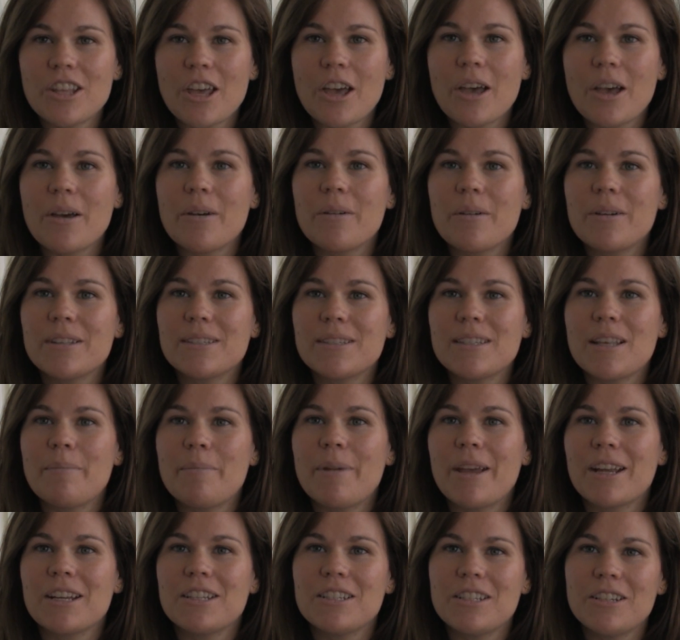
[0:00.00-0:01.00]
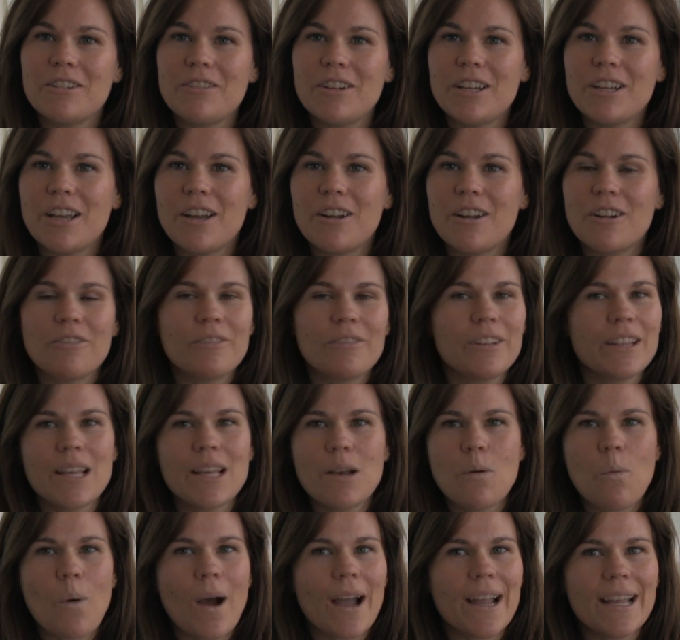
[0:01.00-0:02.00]
though, is that bacteria are really
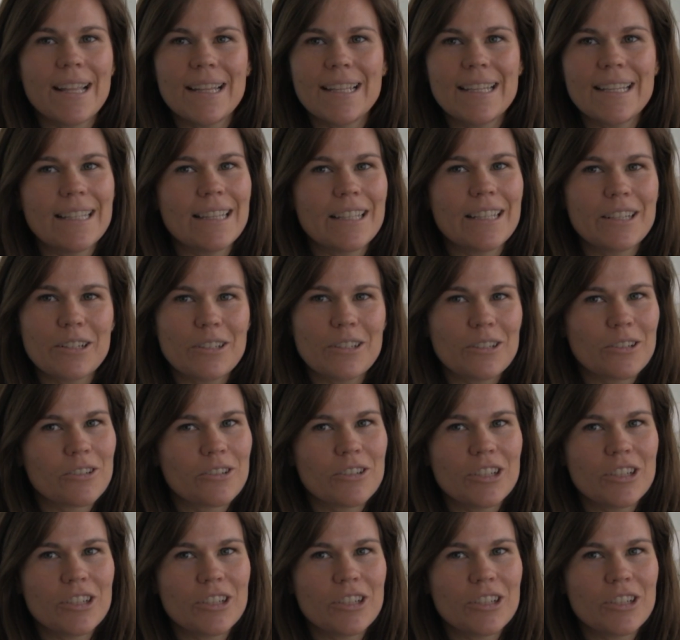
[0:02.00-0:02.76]
wily little